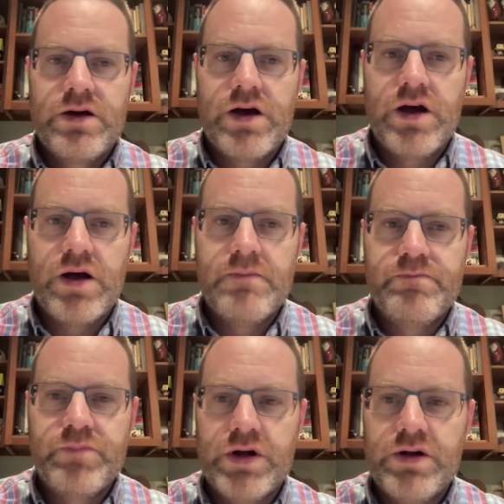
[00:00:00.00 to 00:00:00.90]

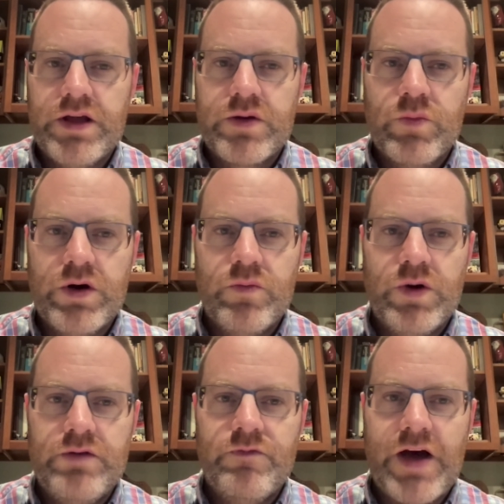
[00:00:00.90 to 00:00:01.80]
But like,
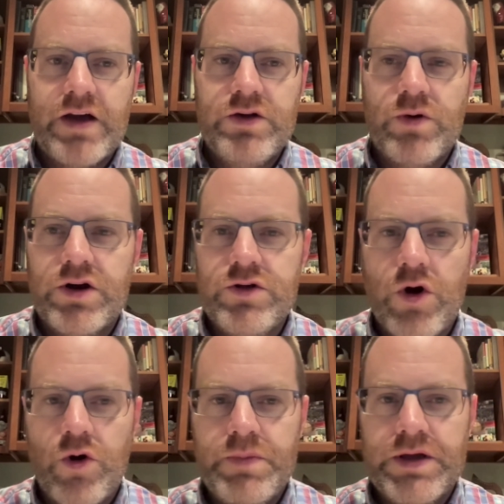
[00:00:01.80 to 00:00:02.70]
what value are you
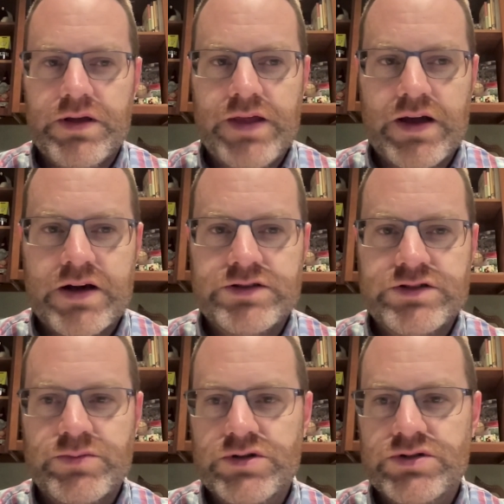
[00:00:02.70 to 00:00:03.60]
hoping that
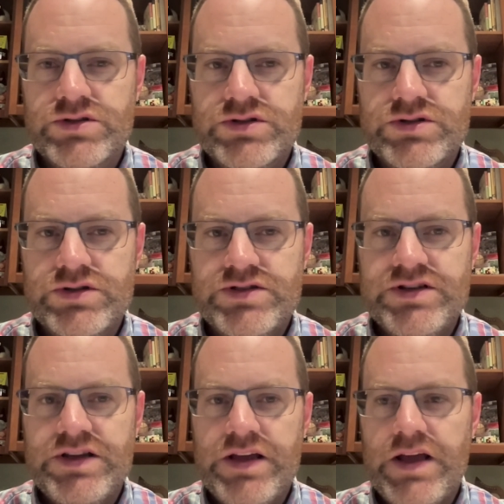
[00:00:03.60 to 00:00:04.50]
customers
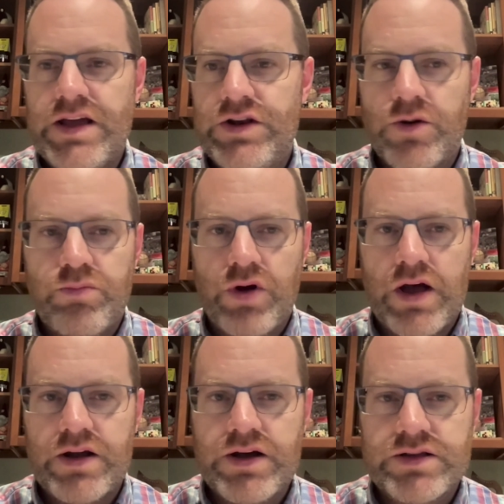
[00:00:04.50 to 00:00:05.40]
see in your
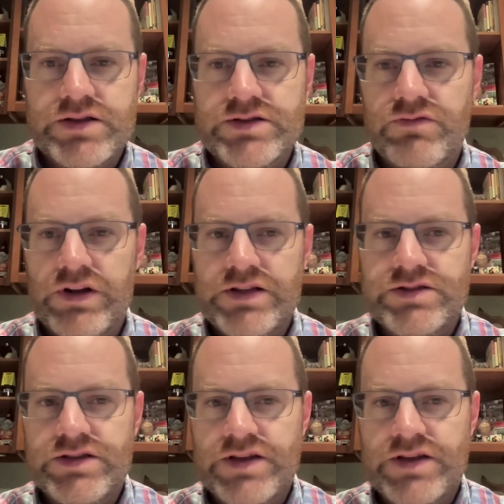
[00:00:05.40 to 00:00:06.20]
product as it relates to